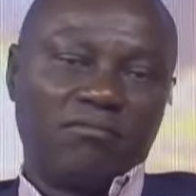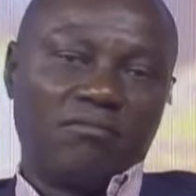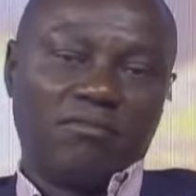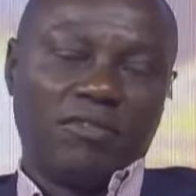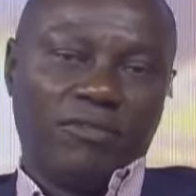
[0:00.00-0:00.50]

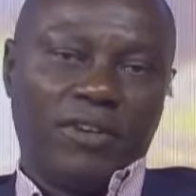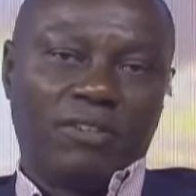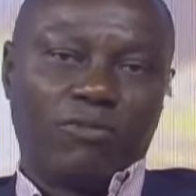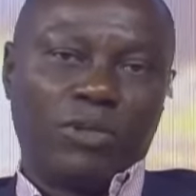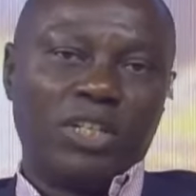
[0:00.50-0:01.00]
In,
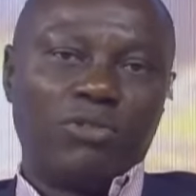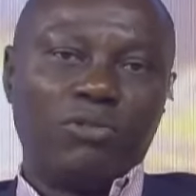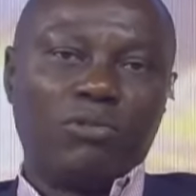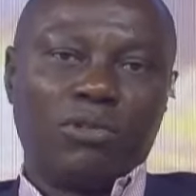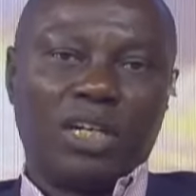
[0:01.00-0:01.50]
in fact,
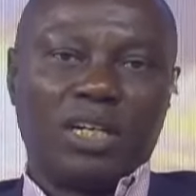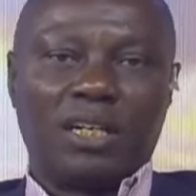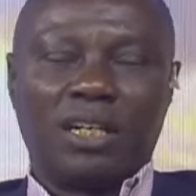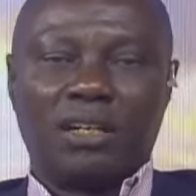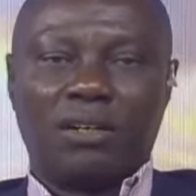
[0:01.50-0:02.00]
when you
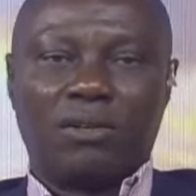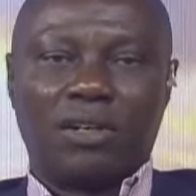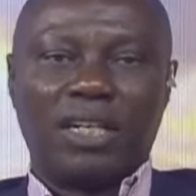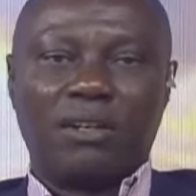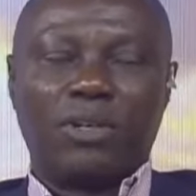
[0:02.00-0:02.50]
are,
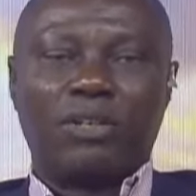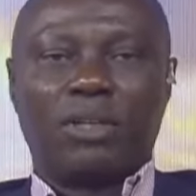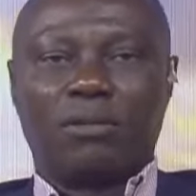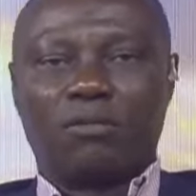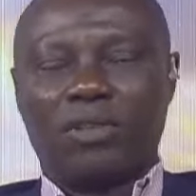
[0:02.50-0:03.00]
or rather
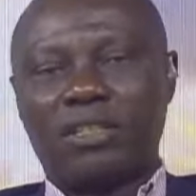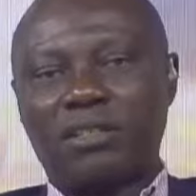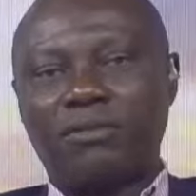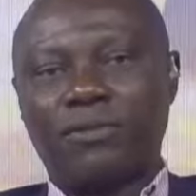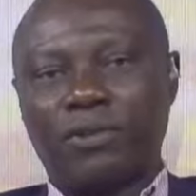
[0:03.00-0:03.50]
when you are
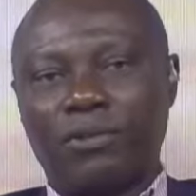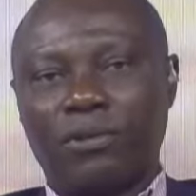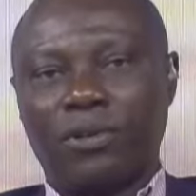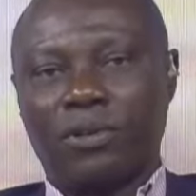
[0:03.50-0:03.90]
requesting for